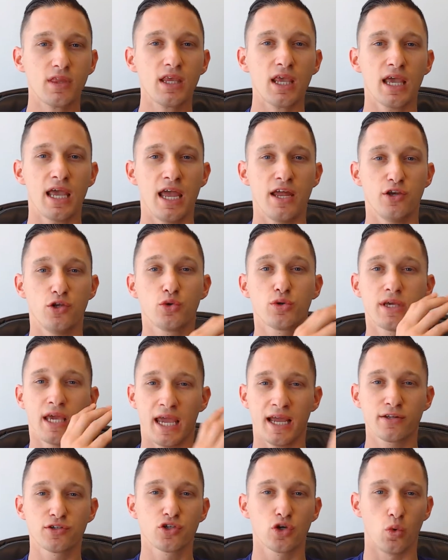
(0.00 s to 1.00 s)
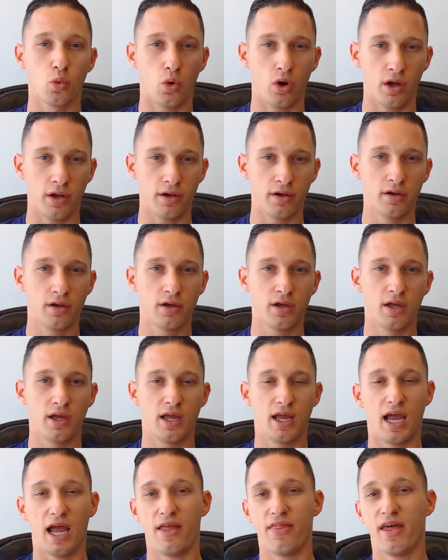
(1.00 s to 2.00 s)
and you cancel one,
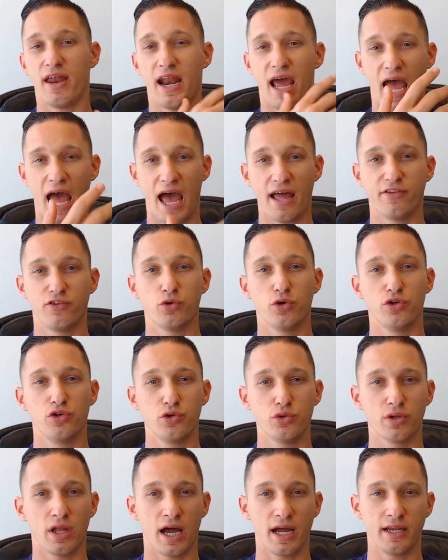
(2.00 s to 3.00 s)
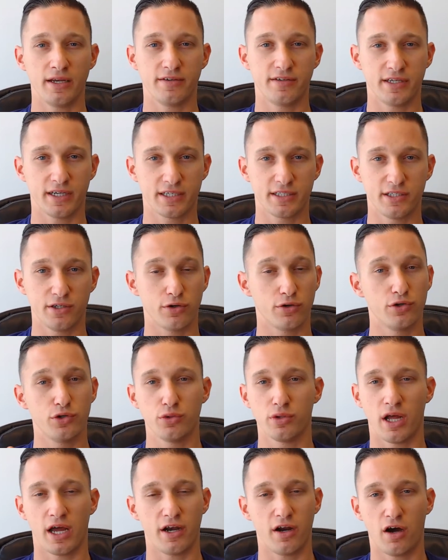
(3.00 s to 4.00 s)
and then do a new line 60 or new
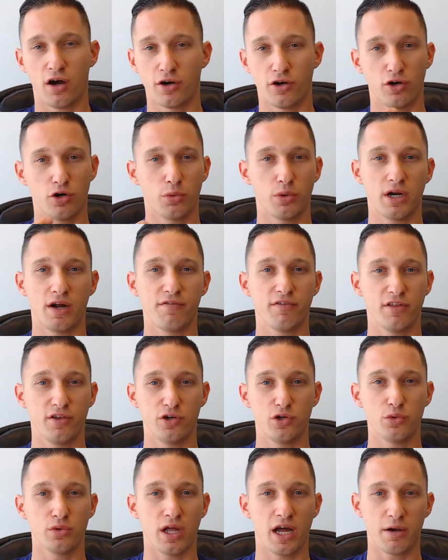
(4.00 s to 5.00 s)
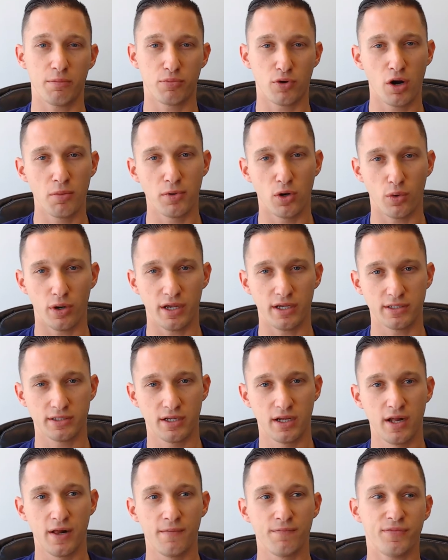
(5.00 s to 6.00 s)
line 100 or whatever the new line promo is,
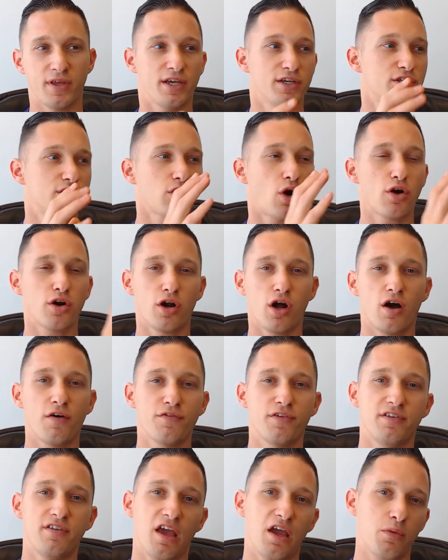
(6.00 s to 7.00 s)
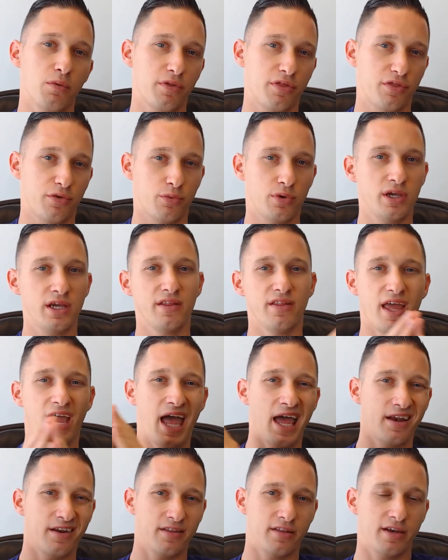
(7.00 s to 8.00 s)
they started off the day with 3 and they
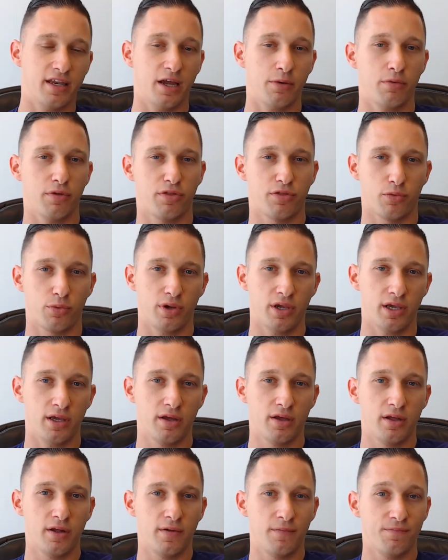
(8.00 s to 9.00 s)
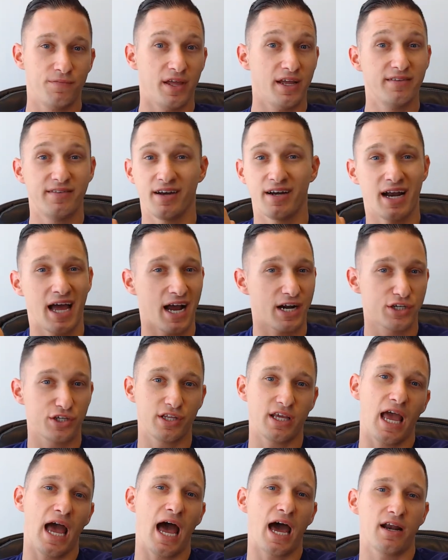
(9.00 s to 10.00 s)
ended the day with 3. They didn't actually
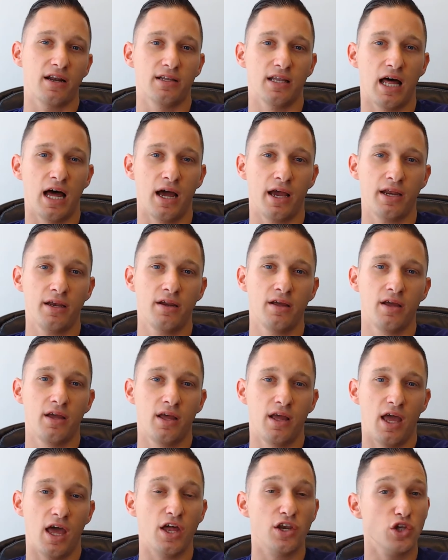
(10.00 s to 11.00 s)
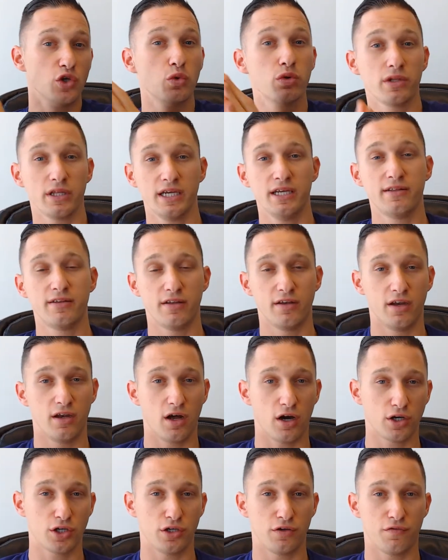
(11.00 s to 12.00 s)
add a line, and you will eat the
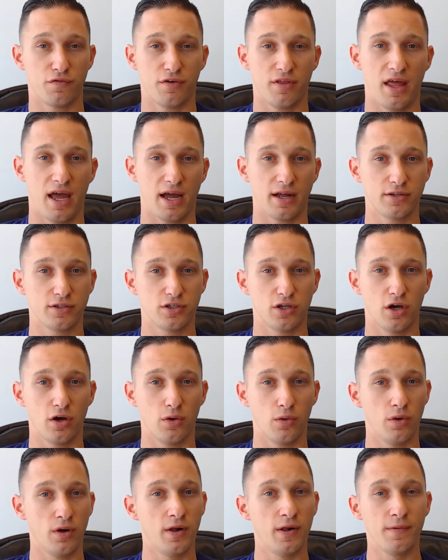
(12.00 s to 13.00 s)
deduction for that. So